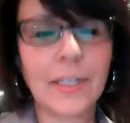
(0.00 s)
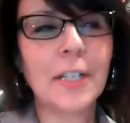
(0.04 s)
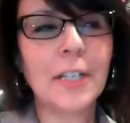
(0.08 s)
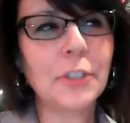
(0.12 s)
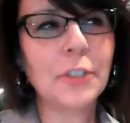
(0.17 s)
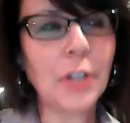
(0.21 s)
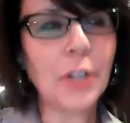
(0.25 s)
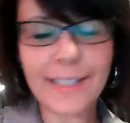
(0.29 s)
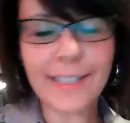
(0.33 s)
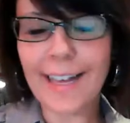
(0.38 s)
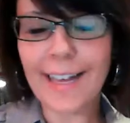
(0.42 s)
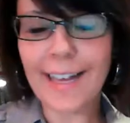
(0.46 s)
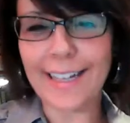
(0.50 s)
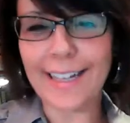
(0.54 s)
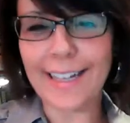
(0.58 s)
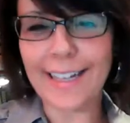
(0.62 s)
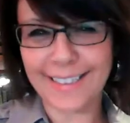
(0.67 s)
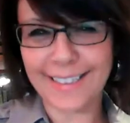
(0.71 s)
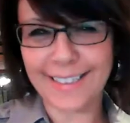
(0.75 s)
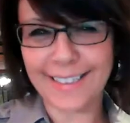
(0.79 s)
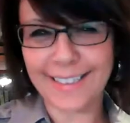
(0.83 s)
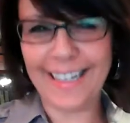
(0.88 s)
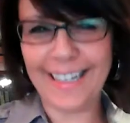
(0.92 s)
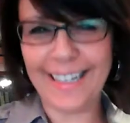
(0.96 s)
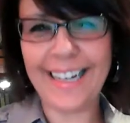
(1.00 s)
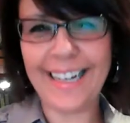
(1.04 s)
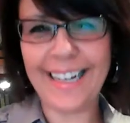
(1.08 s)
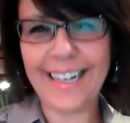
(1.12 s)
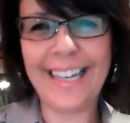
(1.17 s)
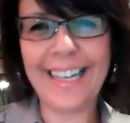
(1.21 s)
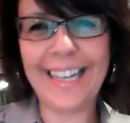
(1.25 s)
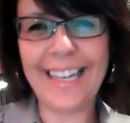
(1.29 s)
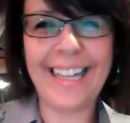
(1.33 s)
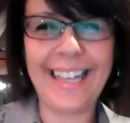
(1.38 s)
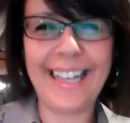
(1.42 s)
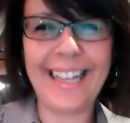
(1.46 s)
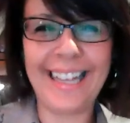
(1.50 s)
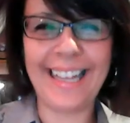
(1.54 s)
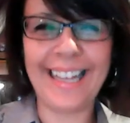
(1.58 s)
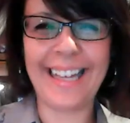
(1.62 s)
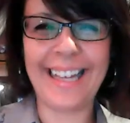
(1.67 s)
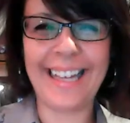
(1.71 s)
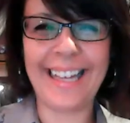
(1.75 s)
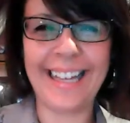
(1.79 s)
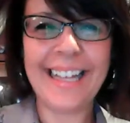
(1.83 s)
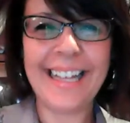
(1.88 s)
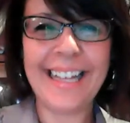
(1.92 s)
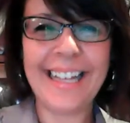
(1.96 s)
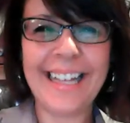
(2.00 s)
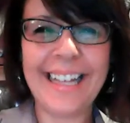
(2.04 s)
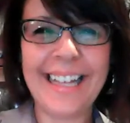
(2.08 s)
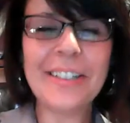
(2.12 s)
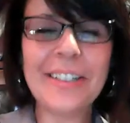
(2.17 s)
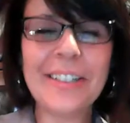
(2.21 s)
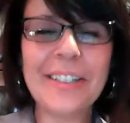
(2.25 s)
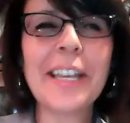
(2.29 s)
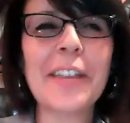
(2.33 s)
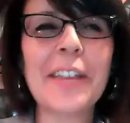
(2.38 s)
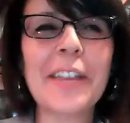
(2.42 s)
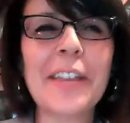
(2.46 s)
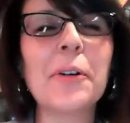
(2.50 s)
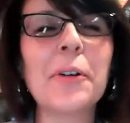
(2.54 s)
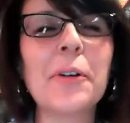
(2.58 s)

Not yet. Not yet.